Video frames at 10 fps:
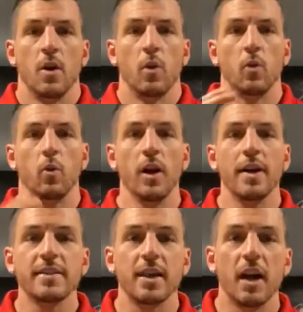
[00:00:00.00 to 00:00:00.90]

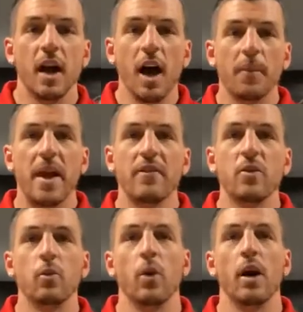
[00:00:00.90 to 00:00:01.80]
What's up,
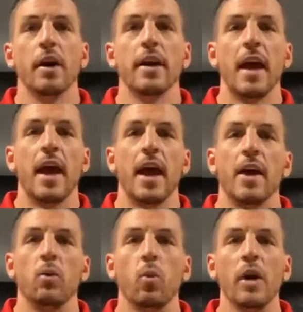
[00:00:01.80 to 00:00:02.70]
everyone,
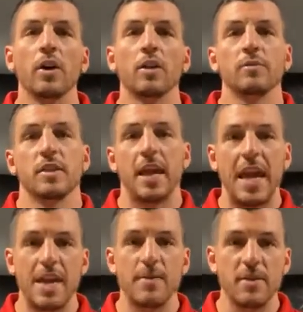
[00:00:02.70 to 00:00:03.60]
and welcome to
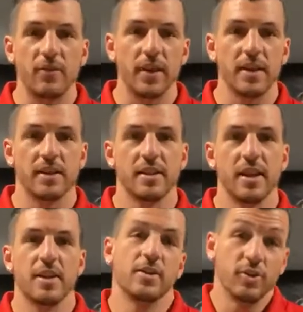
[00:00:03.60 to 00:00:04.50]
the AB Fitness
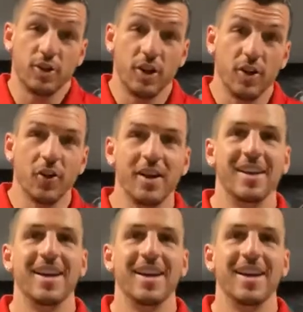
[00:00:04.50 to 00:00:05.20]
Center show,